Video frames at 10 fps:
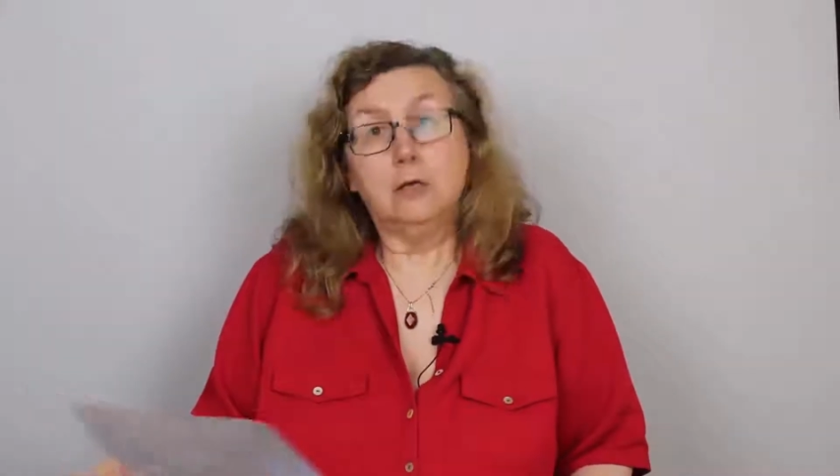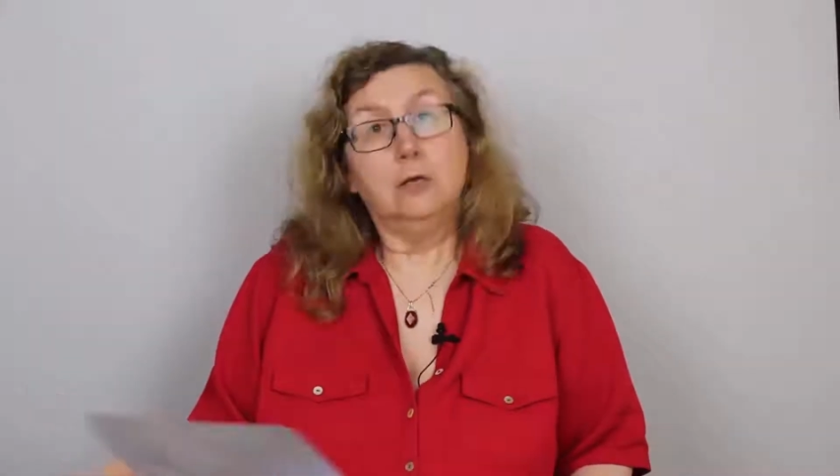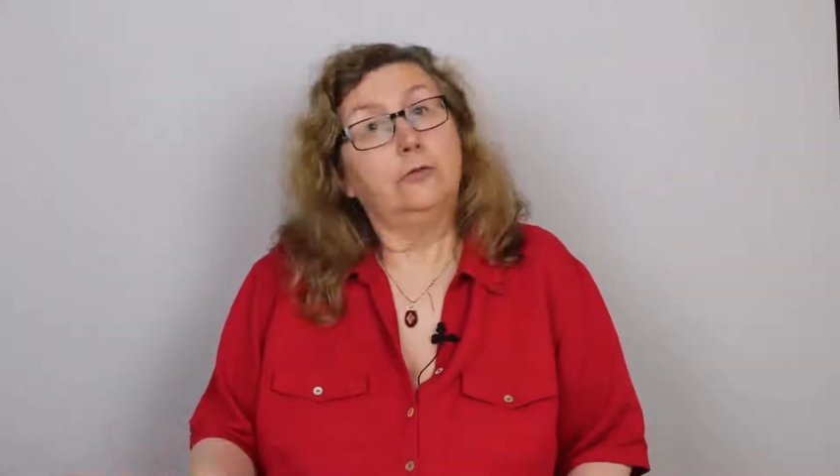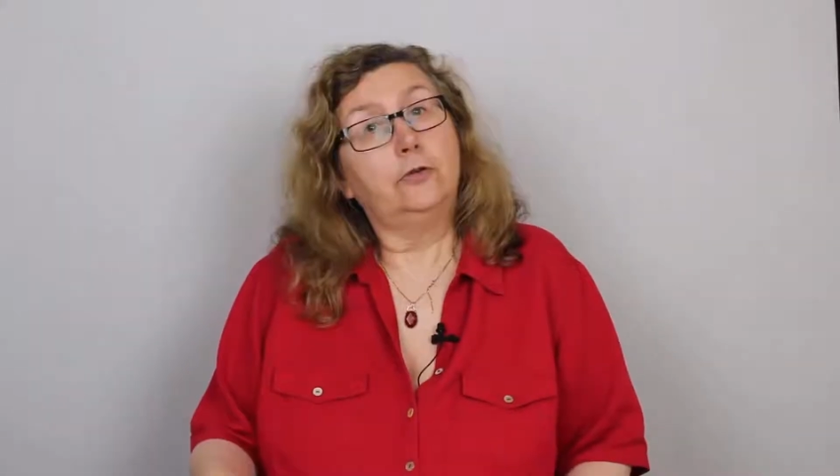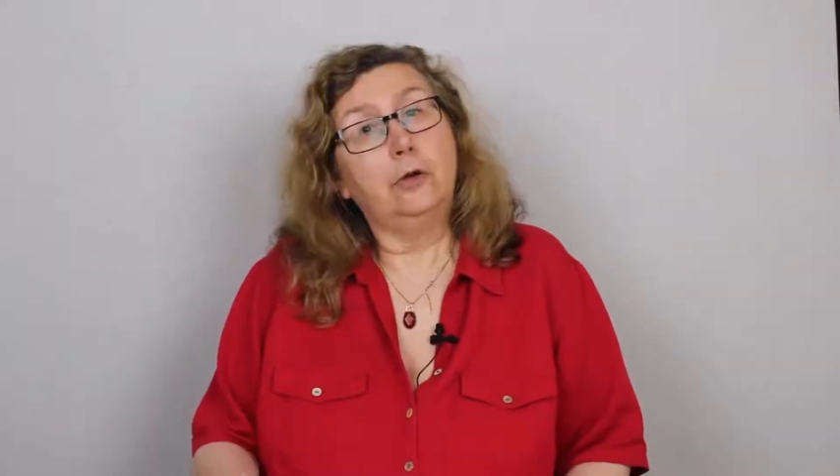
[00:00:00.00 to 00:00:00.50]

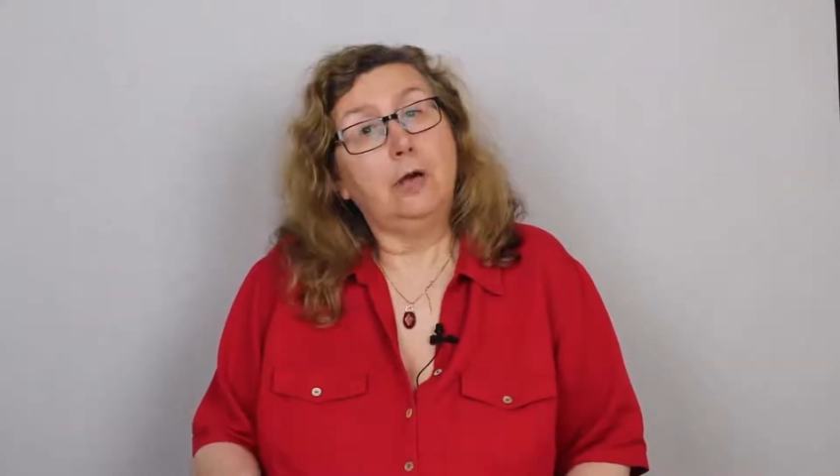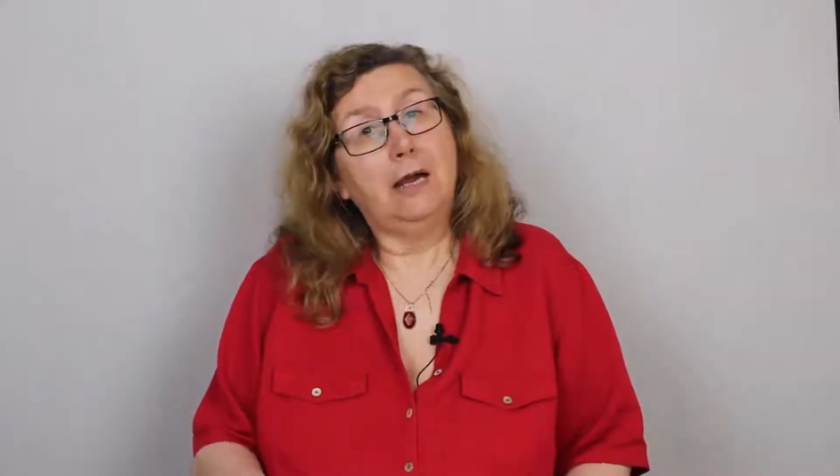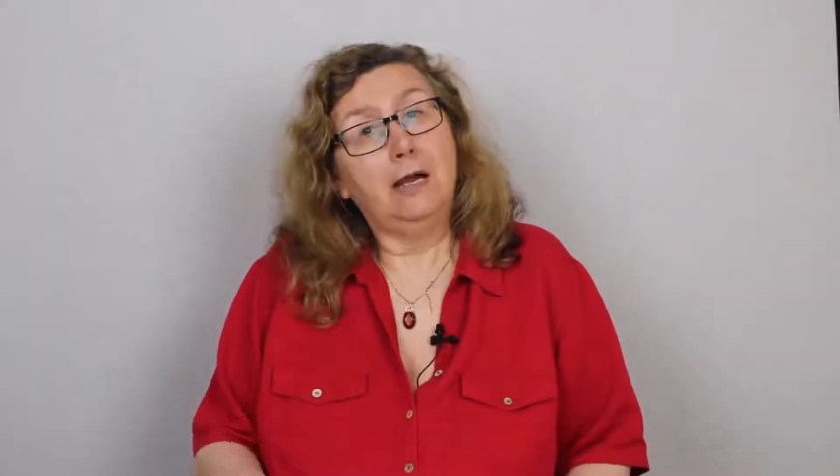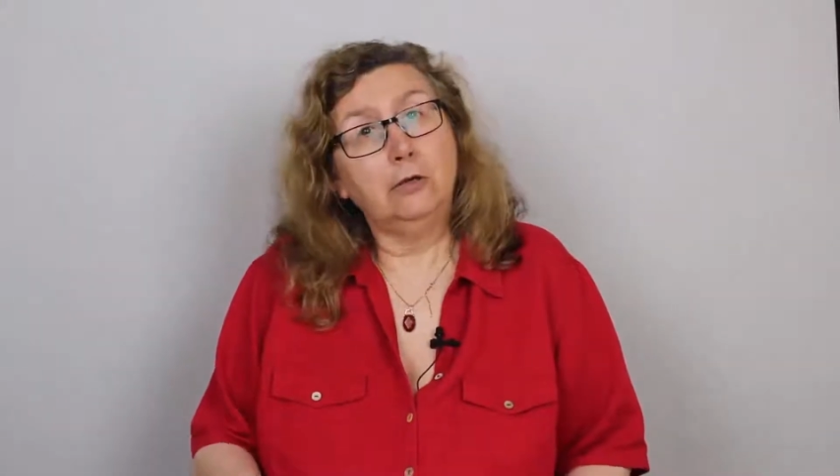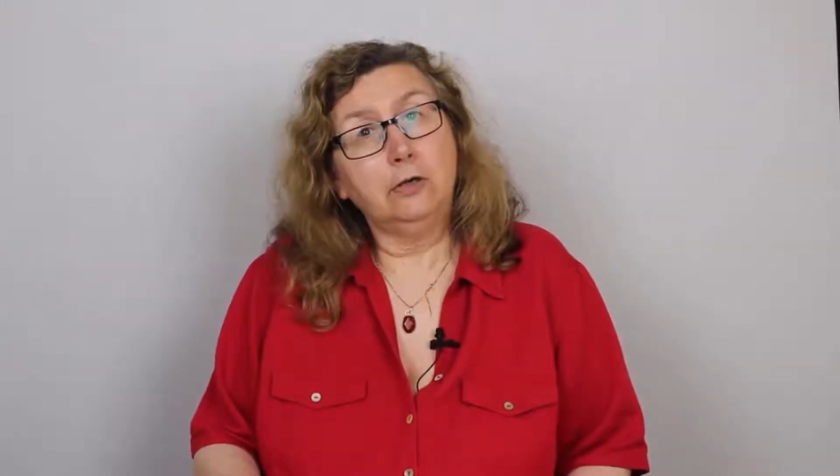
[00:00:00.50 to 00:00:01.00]
So
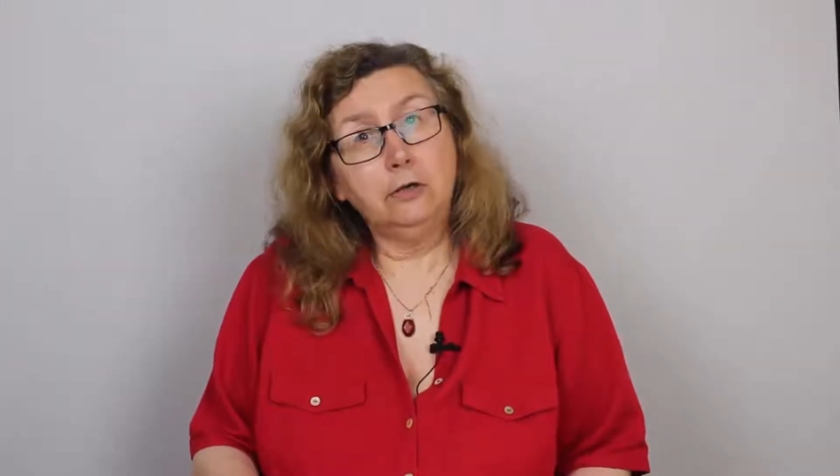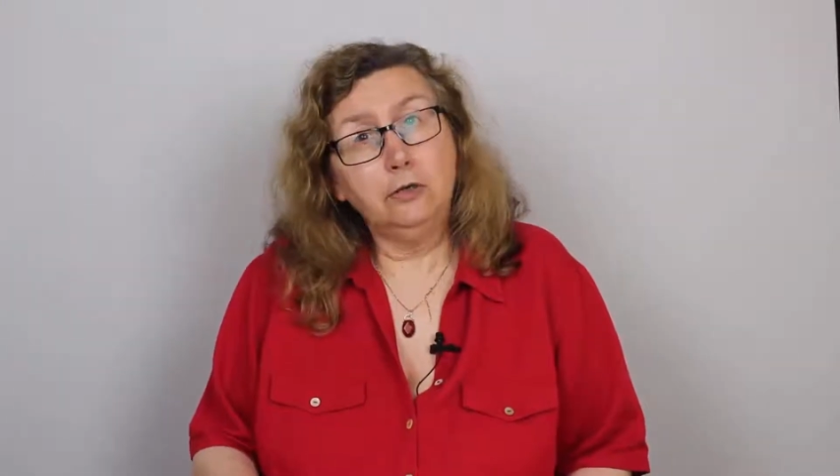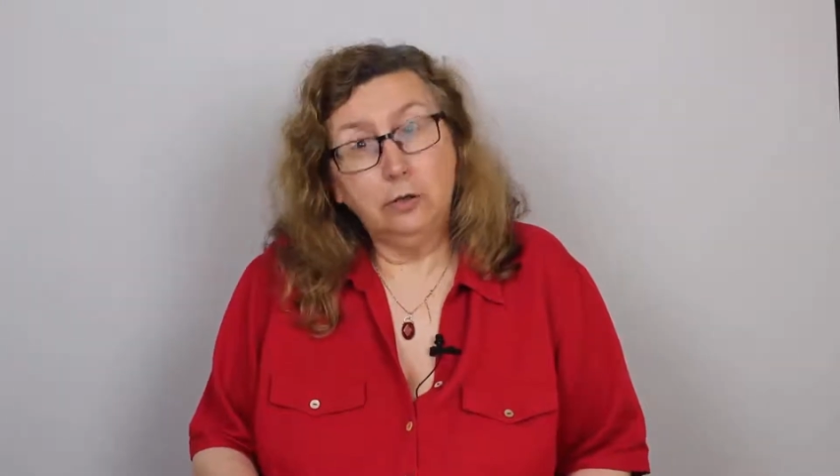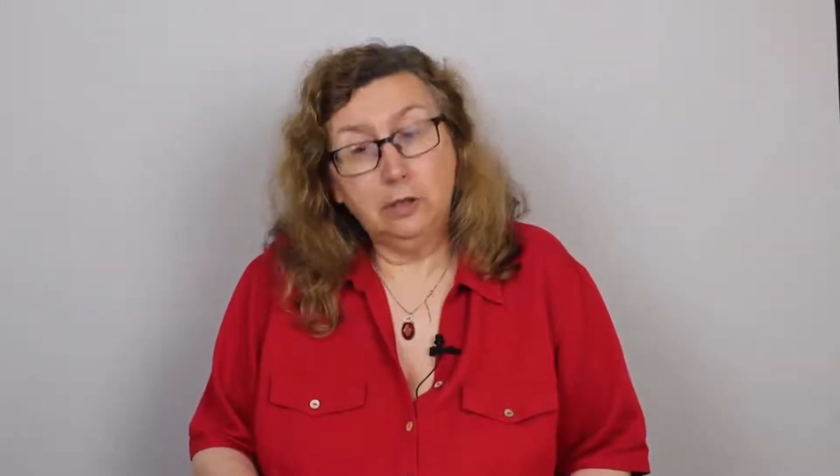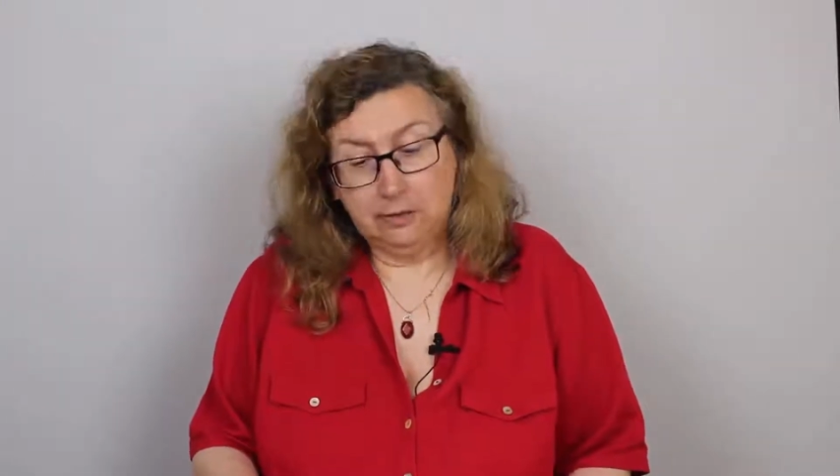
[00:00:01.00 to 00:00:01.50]
how can
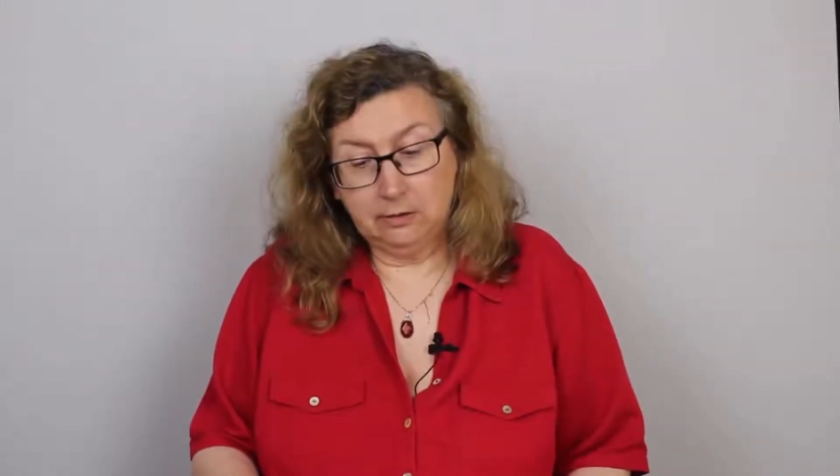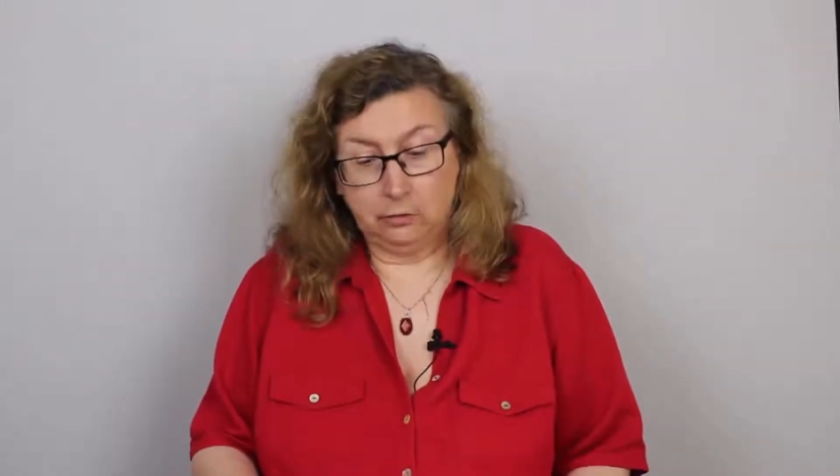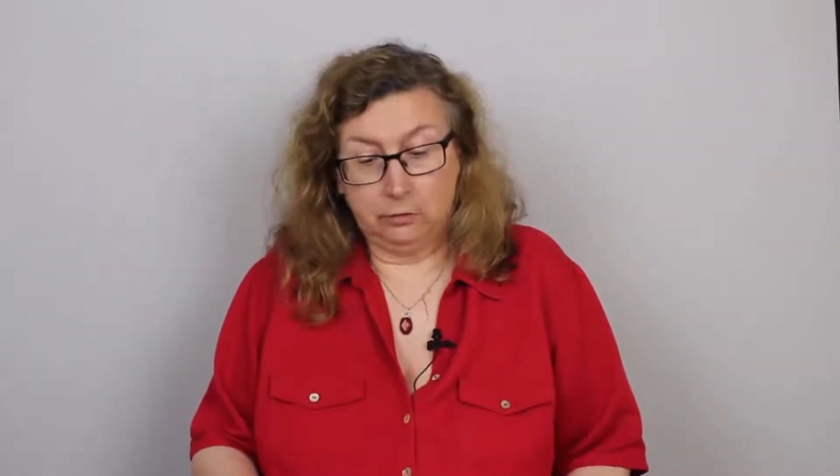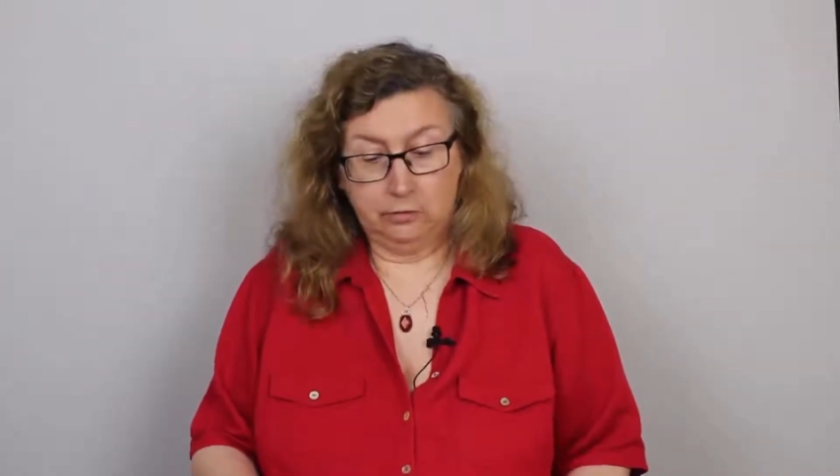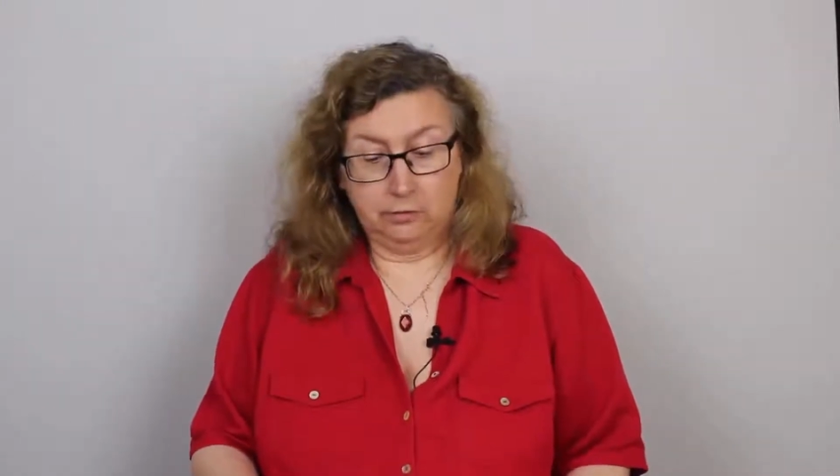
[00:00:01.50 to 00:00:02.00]
your
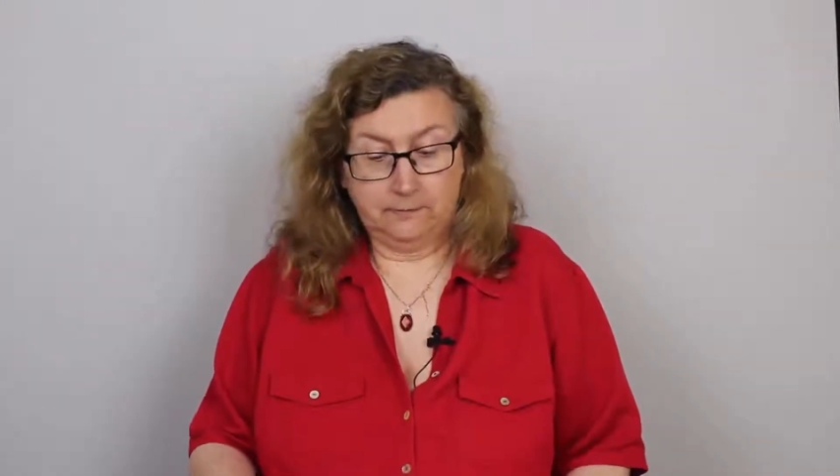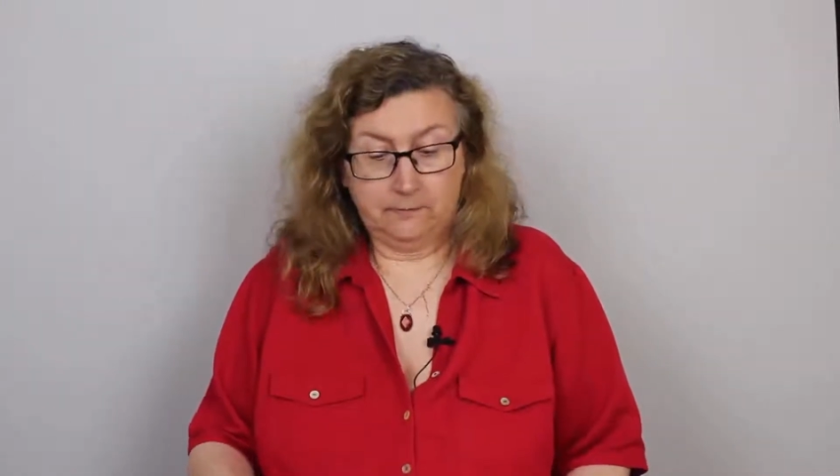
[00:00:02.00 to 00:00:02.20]
landlord